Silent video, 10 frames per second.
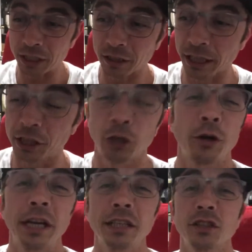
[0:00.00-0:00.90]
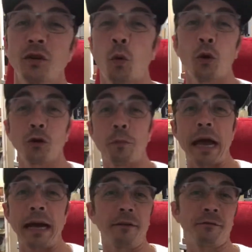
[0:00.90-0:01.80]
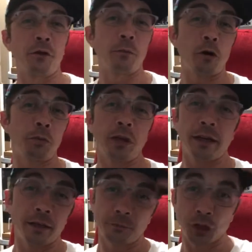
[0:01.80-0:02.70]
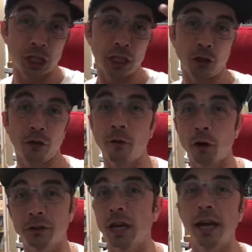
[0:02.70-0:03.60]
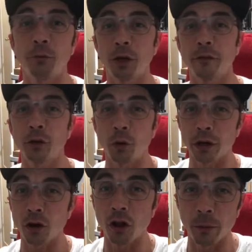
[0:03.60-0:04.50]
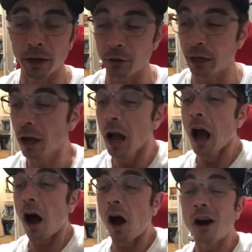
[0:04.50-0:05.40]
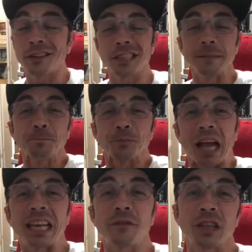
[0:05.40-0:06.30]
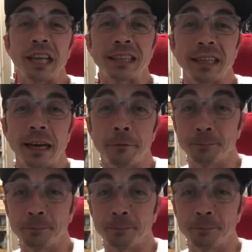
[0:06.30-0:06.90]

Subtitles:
like the greatest quarterback, football player, cheater of all time, whatever you want to call him. I don't care. Honestly, I never liked the guy.